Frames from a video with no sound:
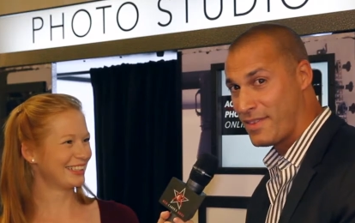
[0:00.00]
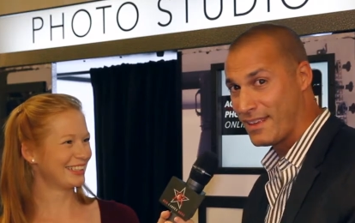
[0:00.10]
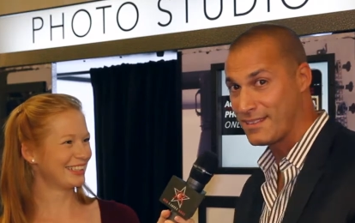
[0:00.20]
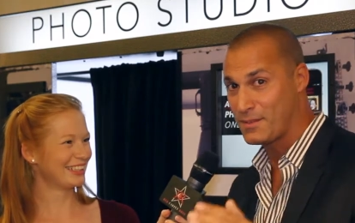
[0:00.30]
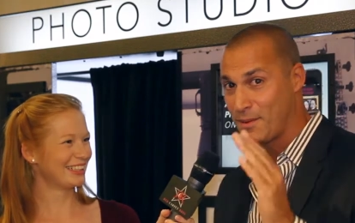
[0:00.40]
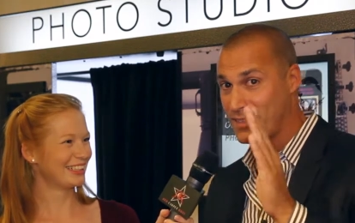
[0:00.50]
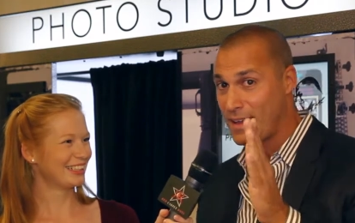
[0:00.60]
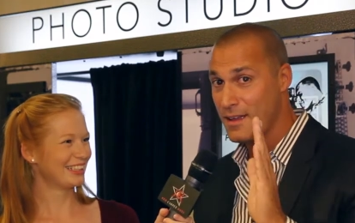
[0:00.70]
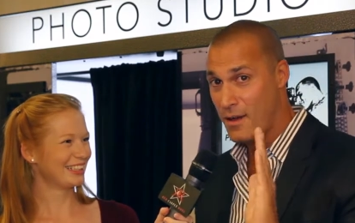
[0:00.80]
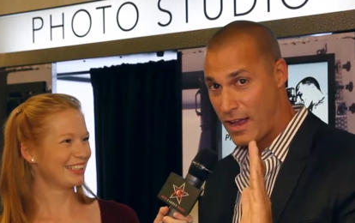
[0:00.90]
Speaker 1: things is we
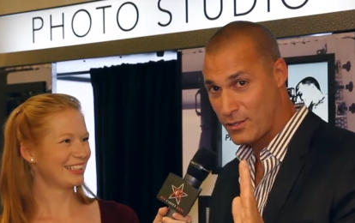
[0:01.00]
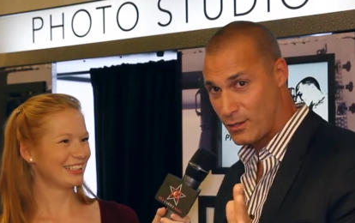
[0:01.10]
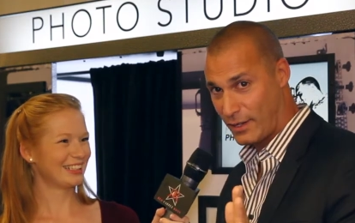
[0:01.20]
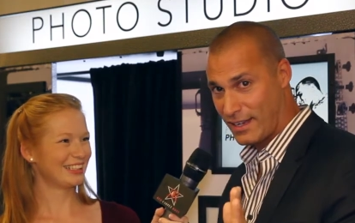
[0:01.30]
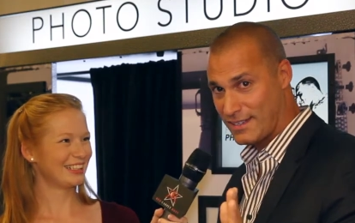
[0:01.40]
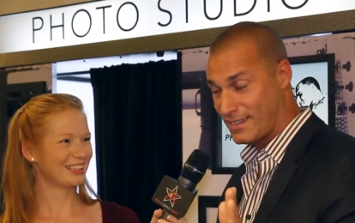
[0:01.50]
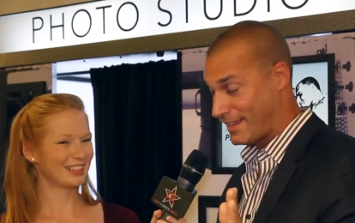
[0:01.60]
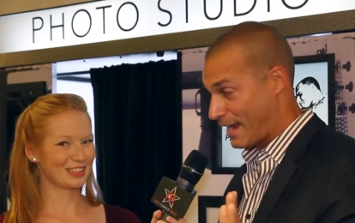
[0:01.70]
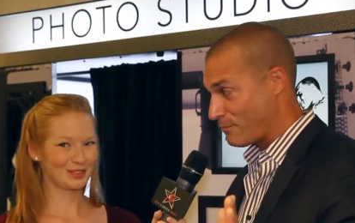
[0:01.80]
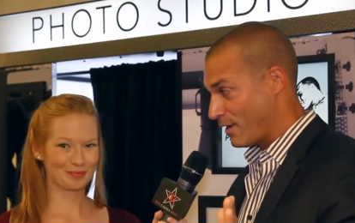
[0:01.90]
say, as you're looking into the
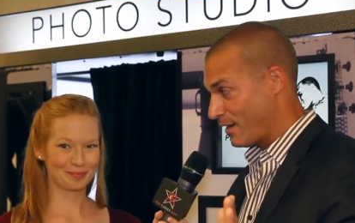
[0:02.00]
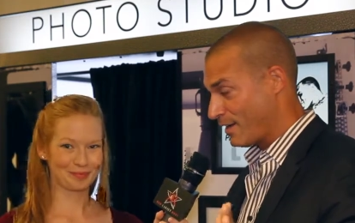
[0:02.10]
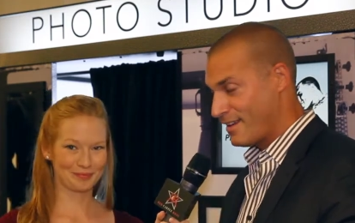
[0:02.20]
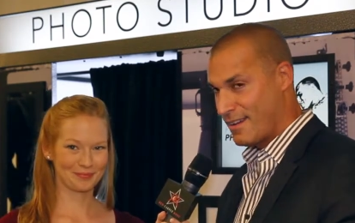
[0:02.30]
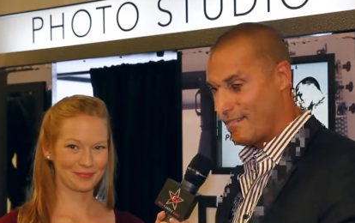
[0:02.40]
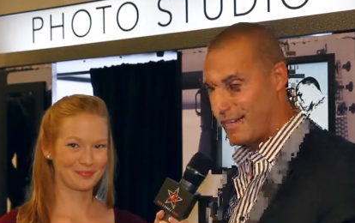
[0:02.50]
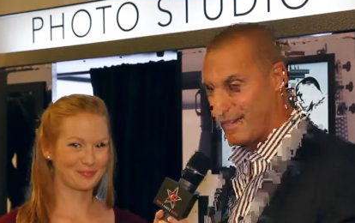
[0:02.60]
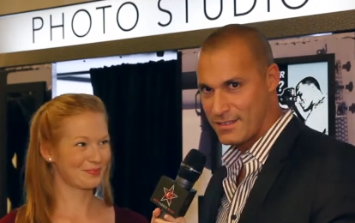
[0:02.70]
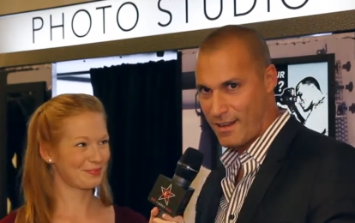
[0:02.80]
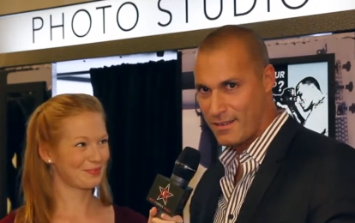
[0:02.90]
camera, are
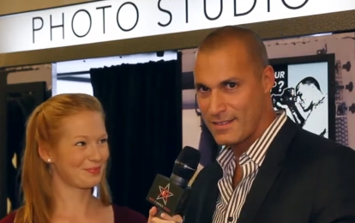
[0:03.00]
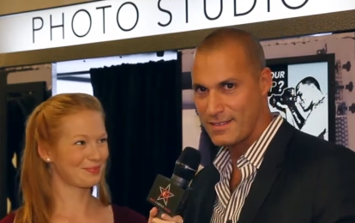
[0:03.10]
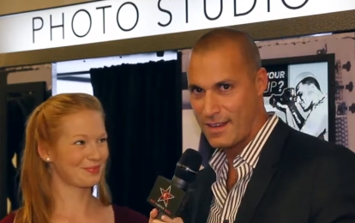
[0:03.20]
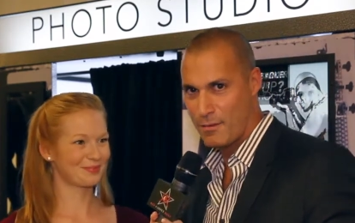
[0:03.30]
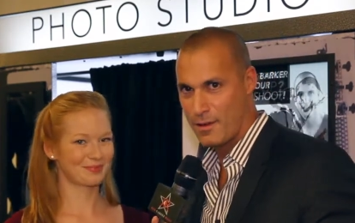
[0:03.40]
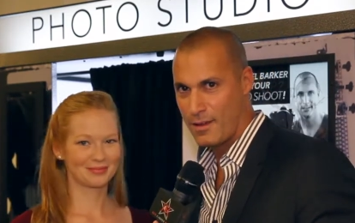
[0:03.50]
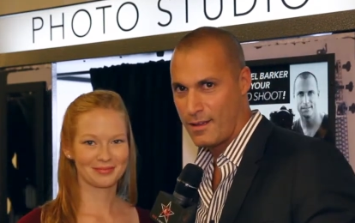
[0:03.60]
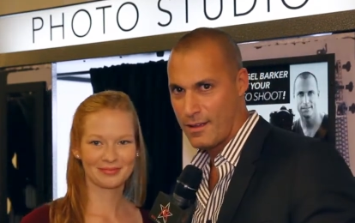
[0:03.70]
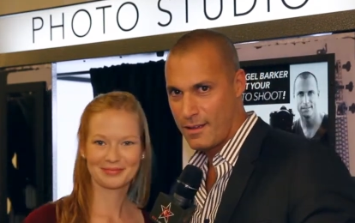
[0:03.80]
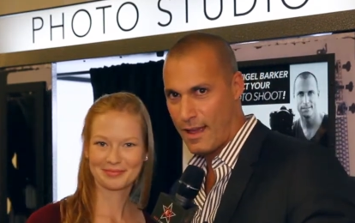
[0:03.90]
you stare into this camera,
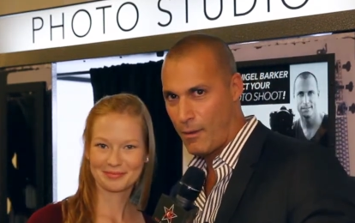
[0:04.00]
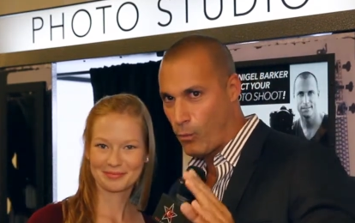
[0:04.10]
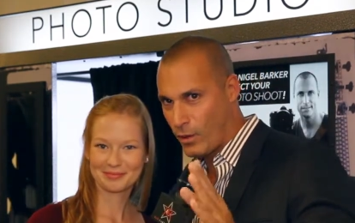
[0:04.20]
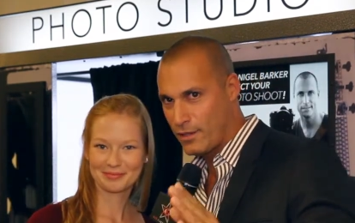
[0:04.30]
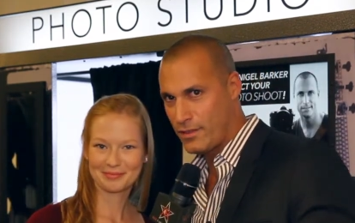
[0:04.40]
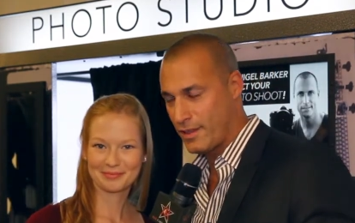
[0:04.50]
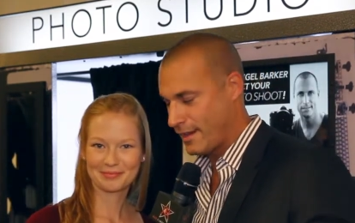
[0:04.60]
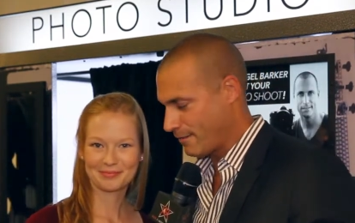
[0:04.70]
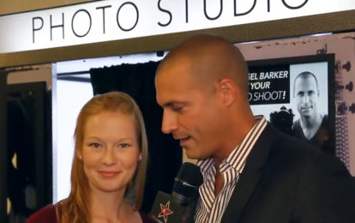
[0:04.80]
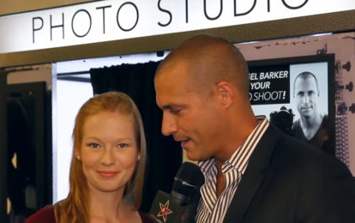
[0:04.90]
now what are you
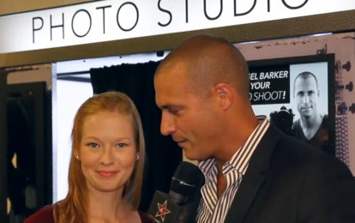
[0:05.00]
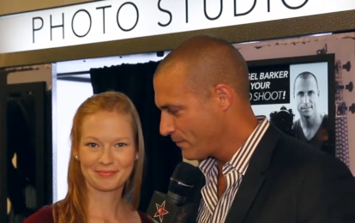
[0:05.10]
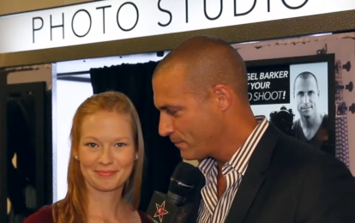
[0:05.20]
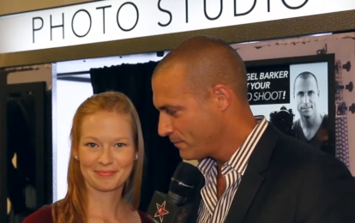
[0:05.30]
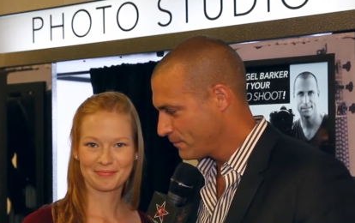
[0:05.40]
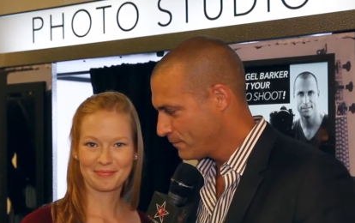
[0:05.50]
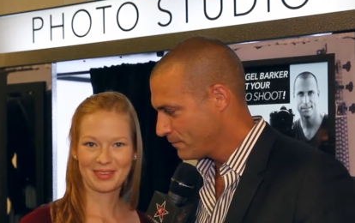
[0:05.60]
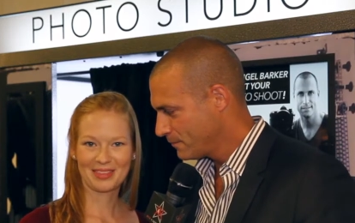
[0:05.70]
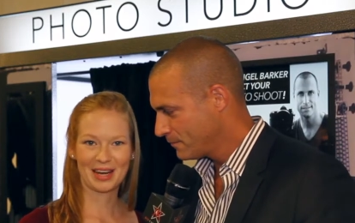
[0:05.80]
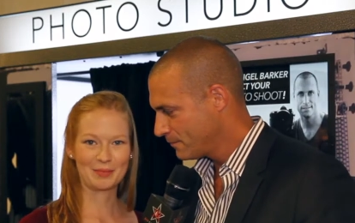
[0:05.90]
thinking right now?
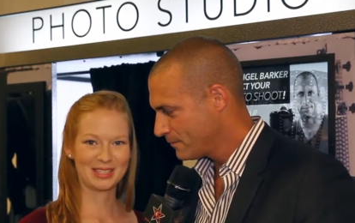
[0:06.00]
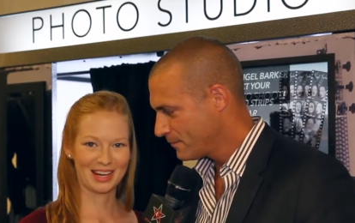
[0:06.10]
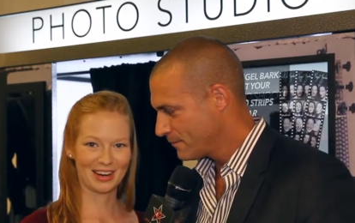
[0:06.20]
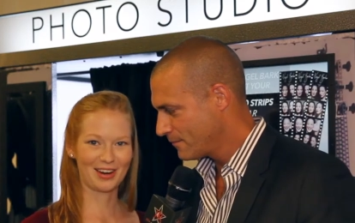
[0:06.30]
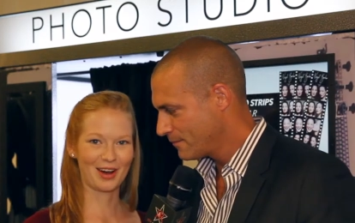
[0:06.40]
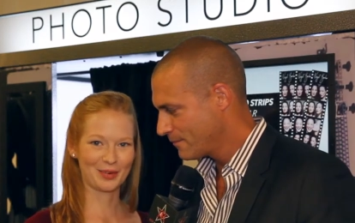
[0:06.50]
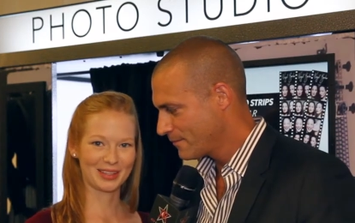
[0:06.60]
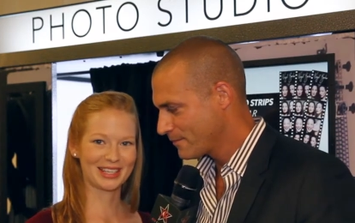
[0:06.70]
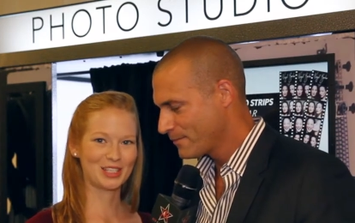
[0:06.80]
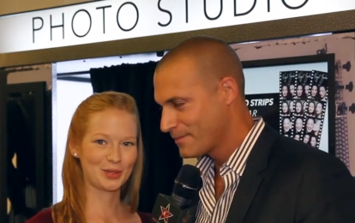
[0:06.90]
Speaker 2: That I'm staring
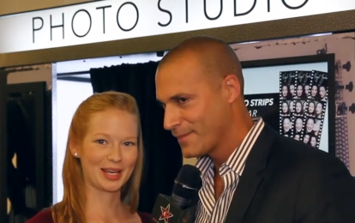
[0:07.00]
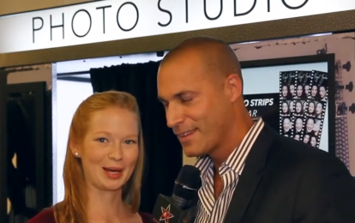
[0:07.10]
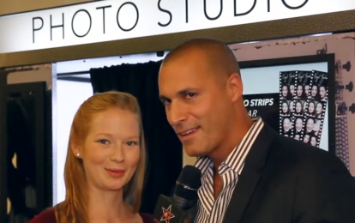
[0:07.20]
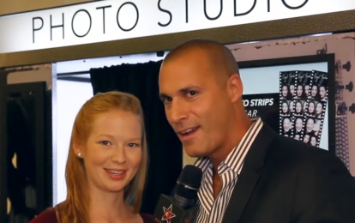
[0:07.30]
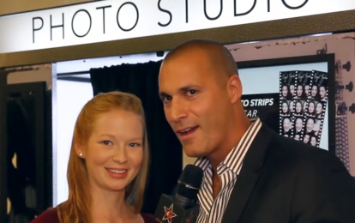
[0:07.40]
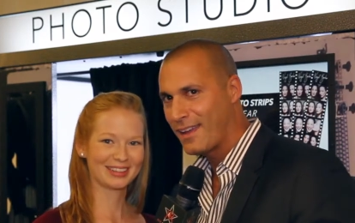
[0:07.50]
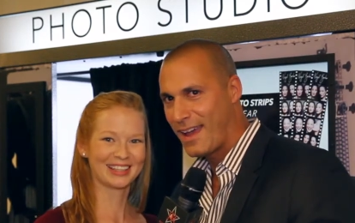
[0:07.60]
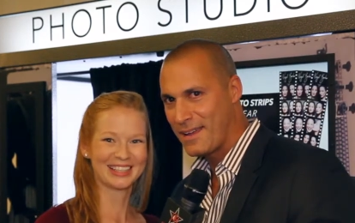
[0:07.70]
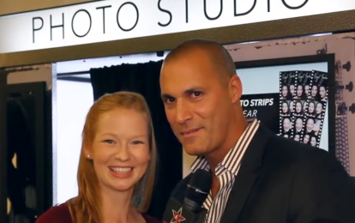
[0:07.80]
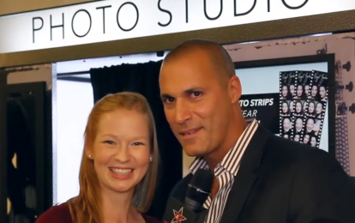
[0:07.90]
awkwardly into a camera.
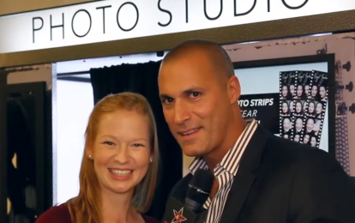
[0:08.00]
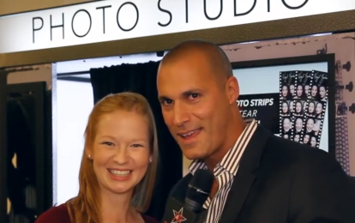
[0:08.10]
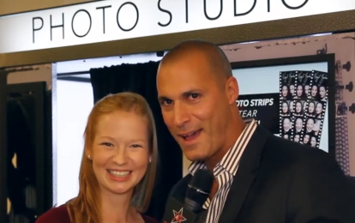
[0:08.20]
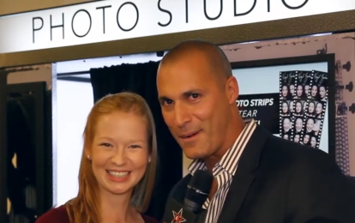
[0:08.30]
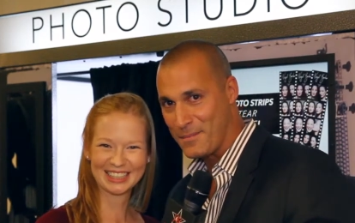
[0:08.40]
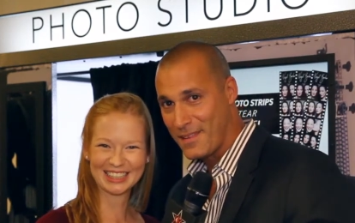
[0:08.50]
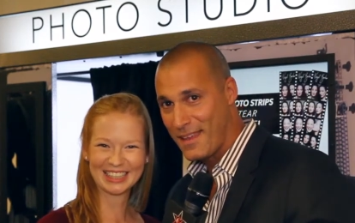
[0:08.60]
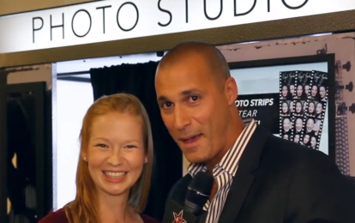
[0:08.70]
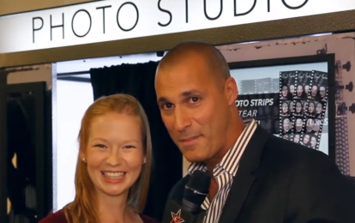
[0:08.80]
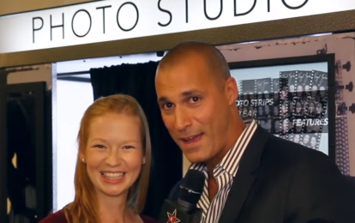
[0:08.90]
Okay,
Speaker 1: now
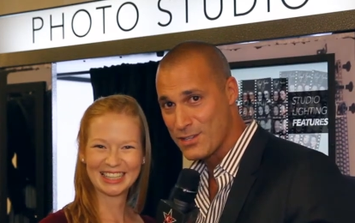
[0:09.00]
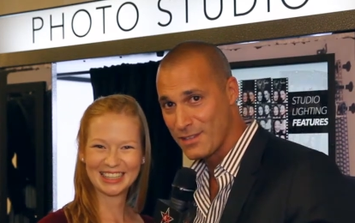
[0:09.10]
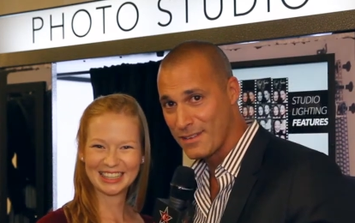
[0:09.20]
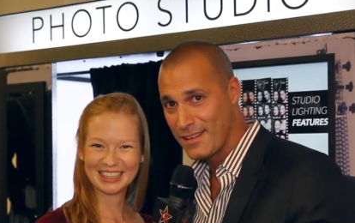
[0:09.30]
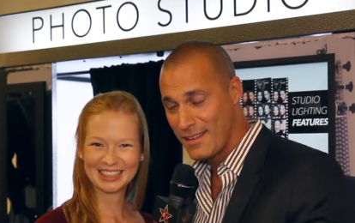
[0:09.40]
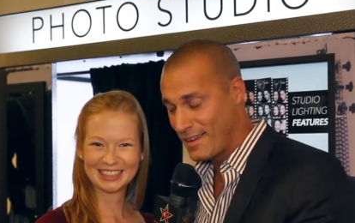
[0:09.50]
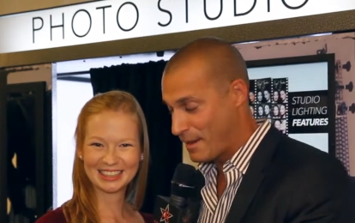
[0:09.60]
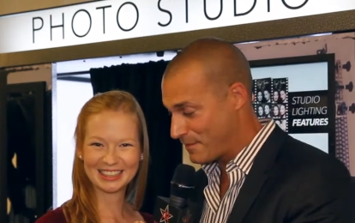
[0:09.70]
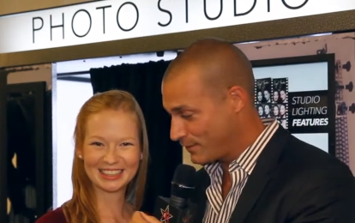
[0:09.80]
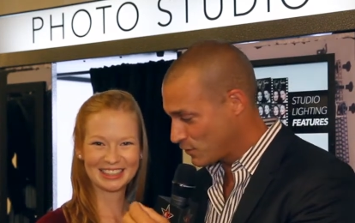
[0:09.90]
imagine
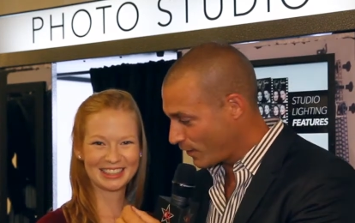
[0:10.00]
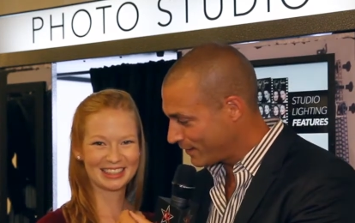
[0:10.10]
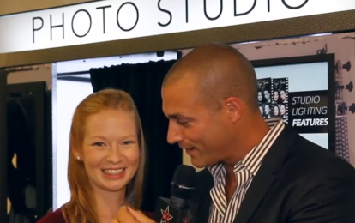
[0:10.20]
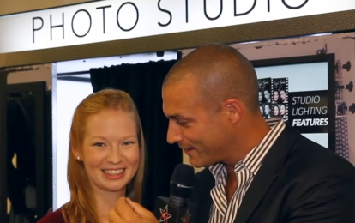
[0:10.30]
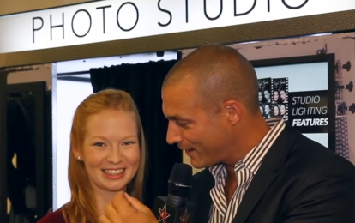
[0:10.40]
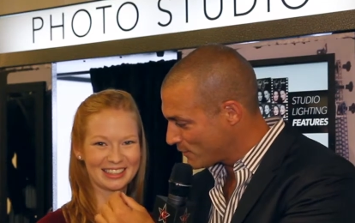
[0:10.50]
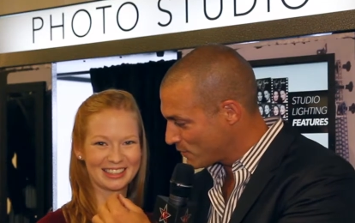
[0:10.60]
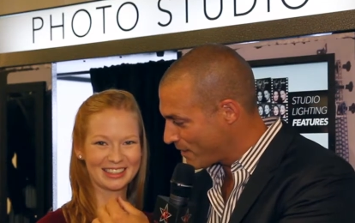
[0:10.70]
a piece of chocolate inside your